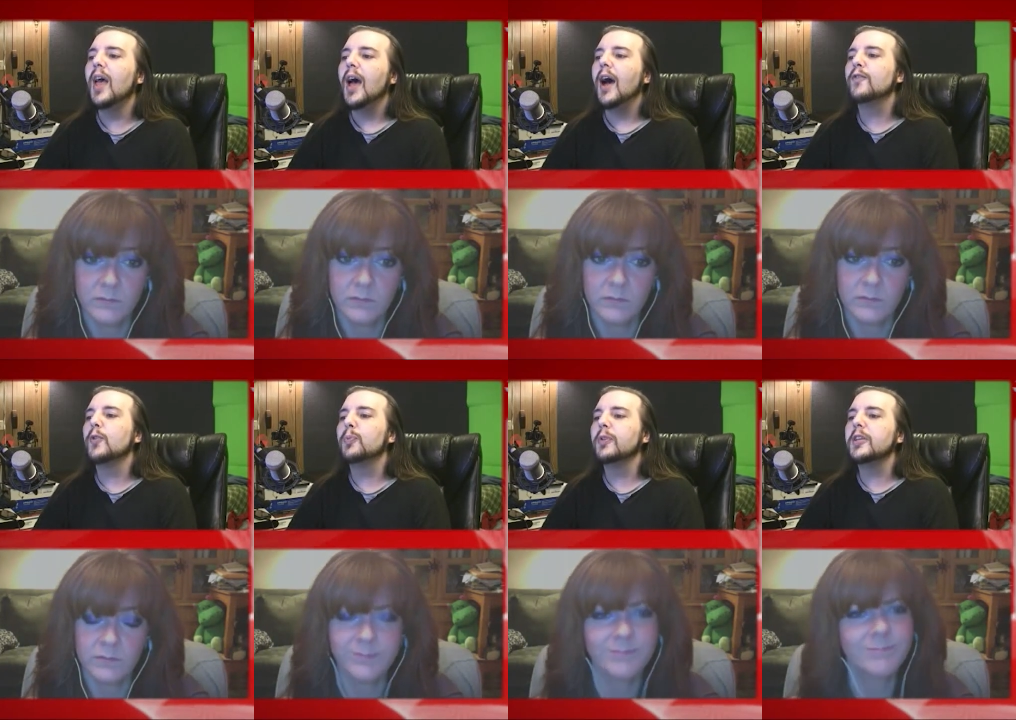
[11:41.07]

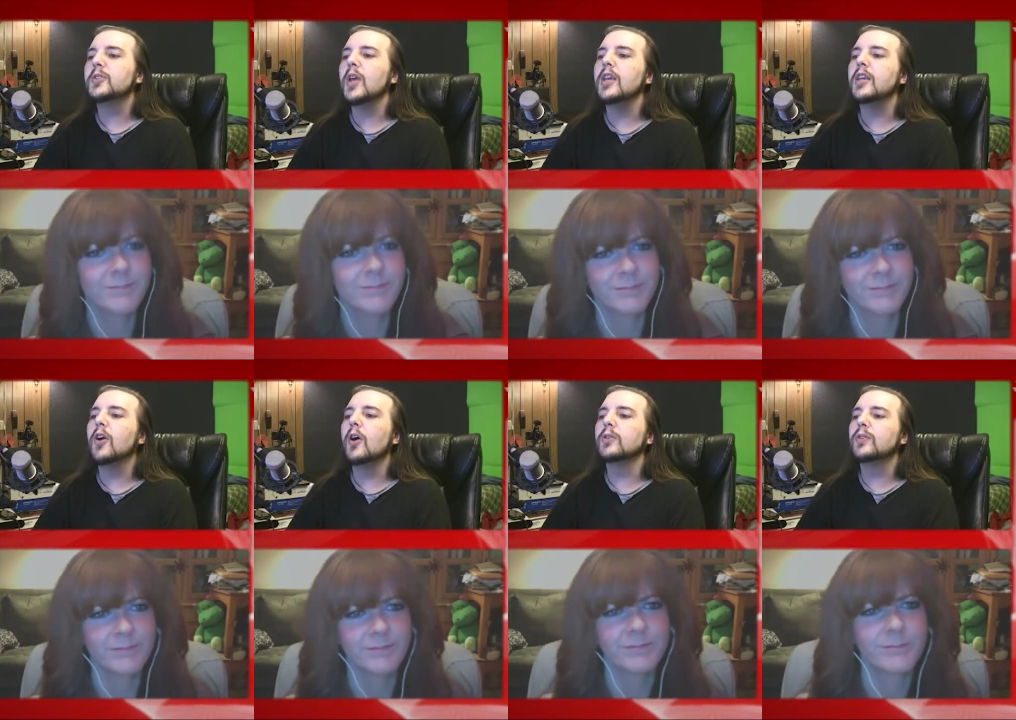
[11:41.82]
Speaker 1: after police say he
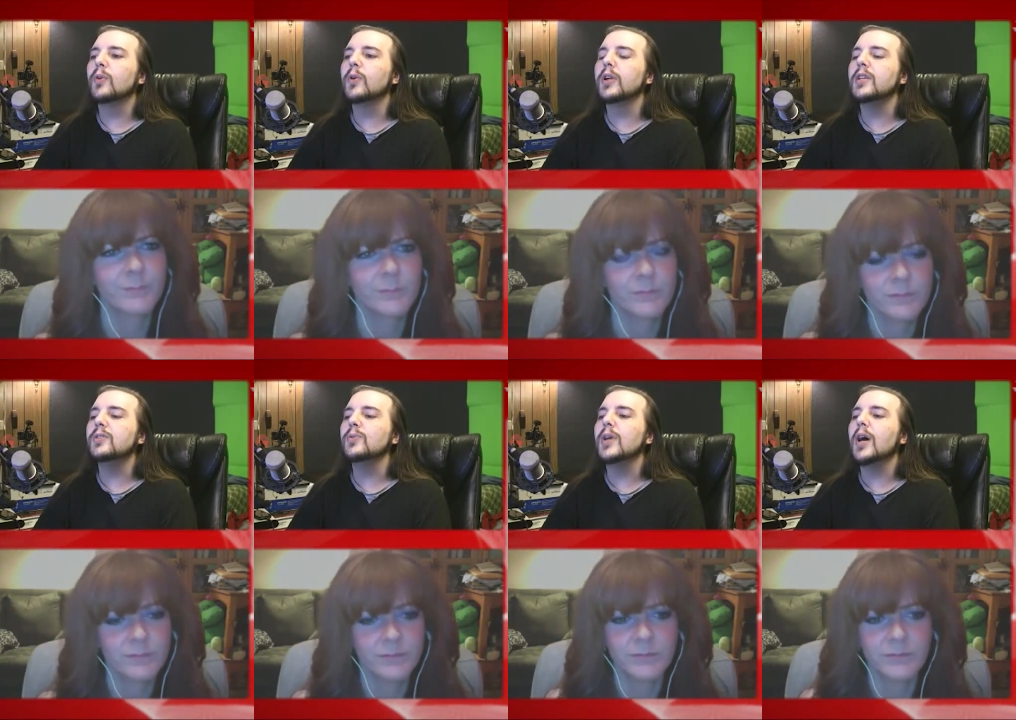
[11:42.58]
called authorities
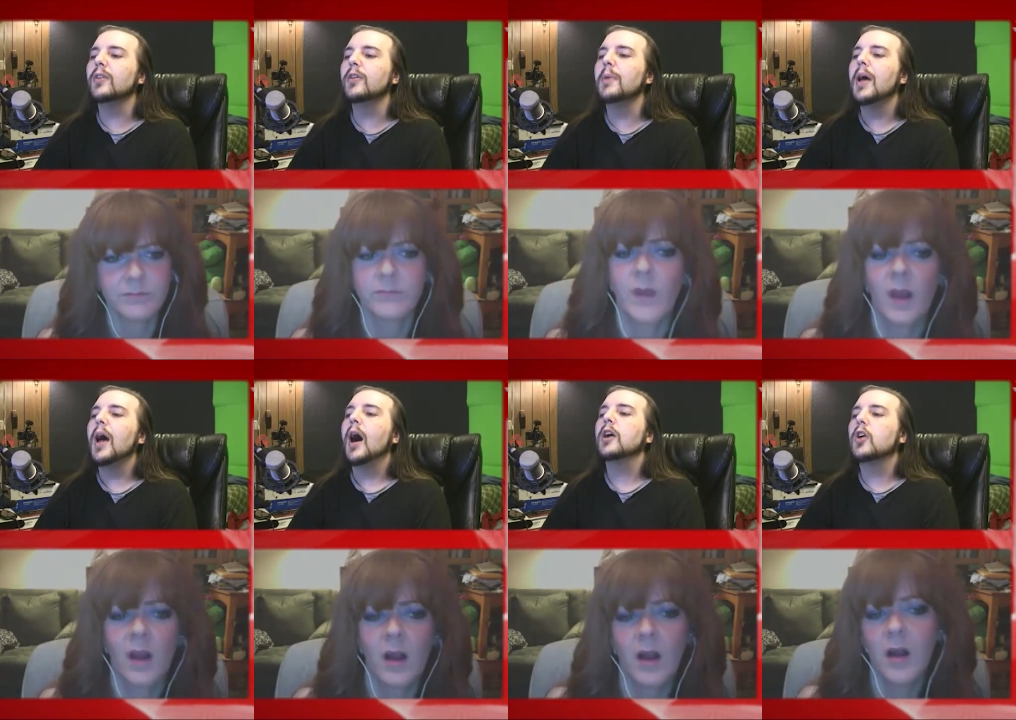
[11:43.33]
to tell them
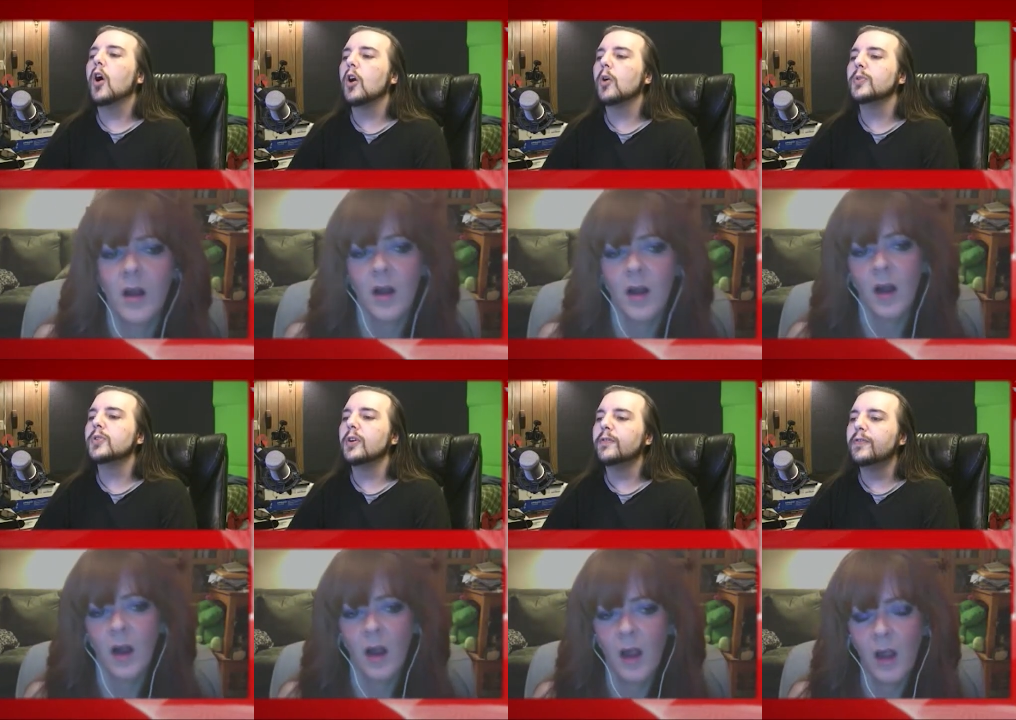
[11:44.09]
a car was
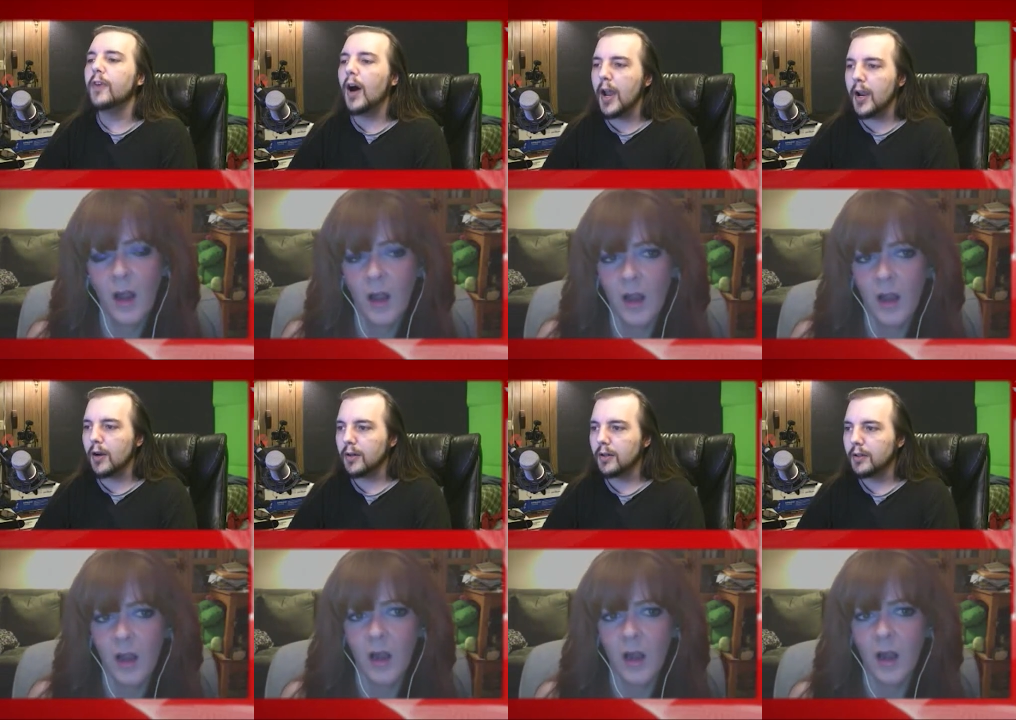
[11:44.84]
on
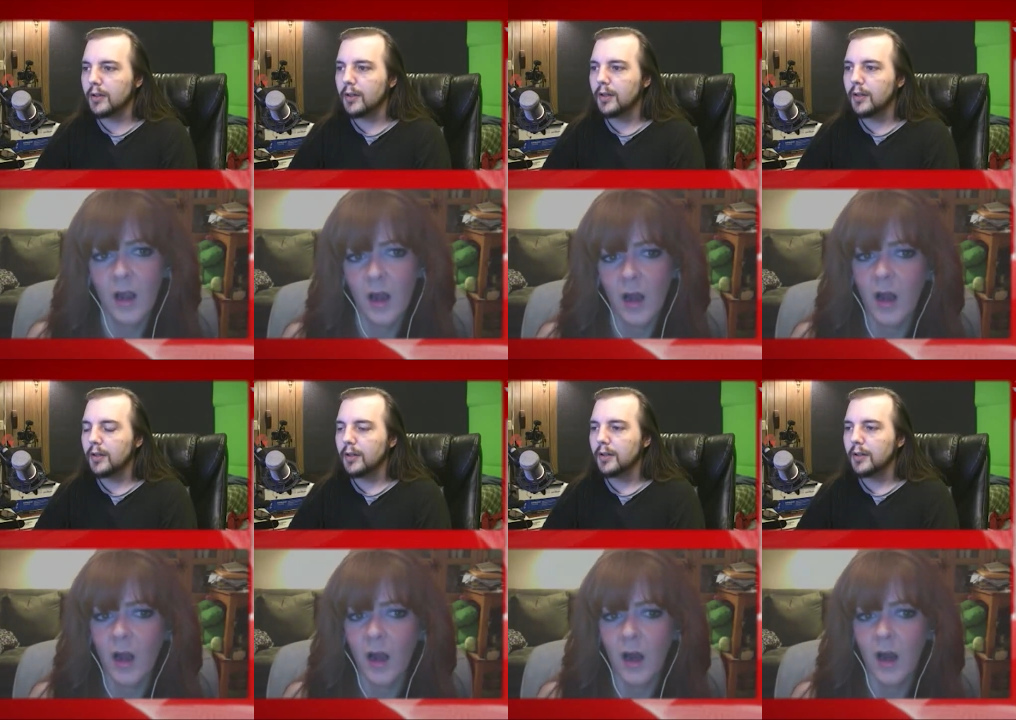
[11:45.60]
fire
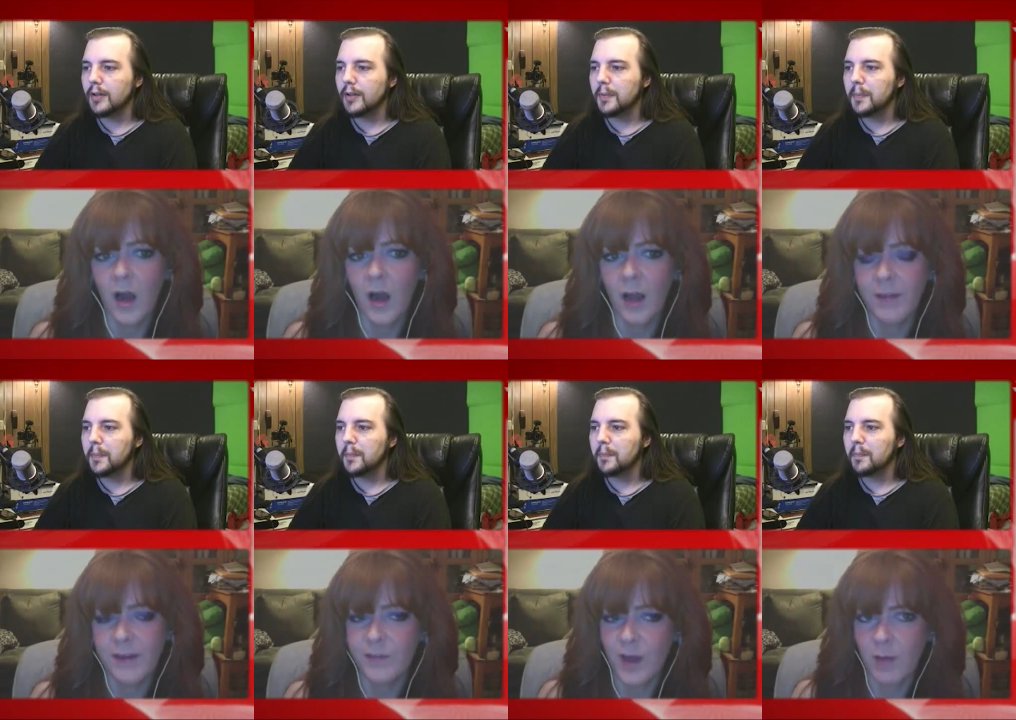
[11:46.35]
Speaker 2: i
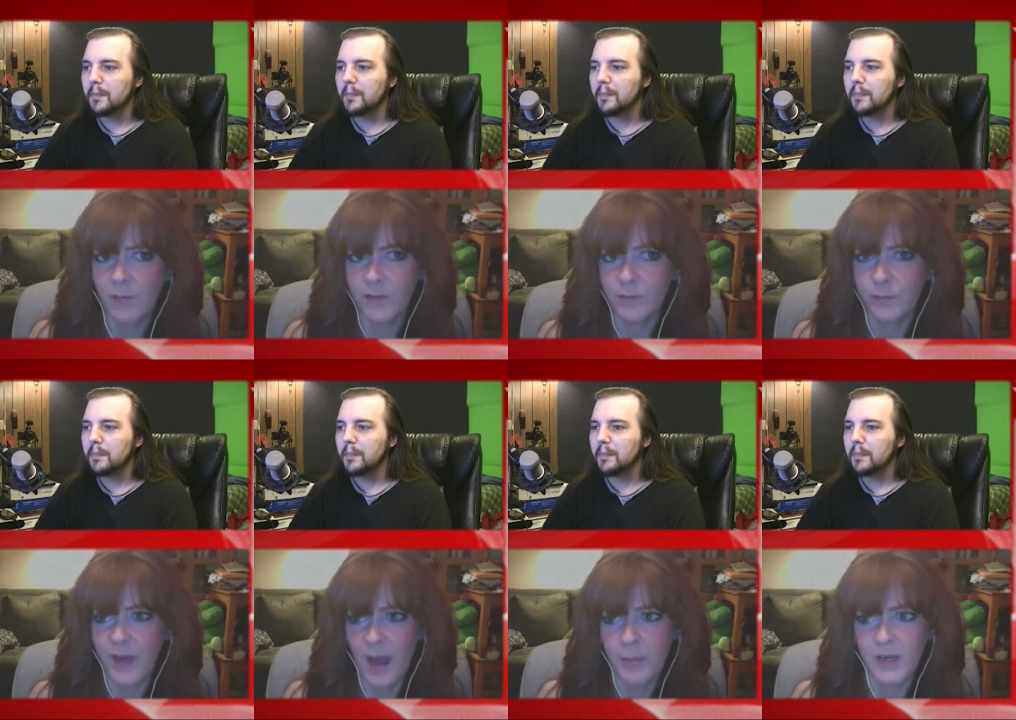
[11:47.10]
think it's obvious what's
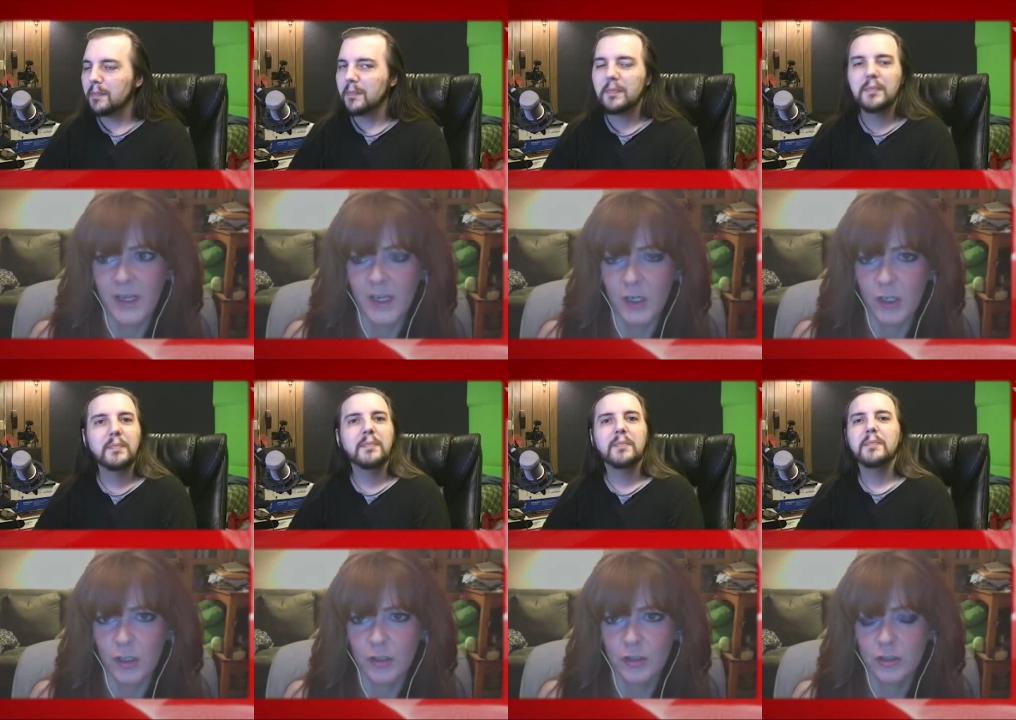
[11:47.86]
happening here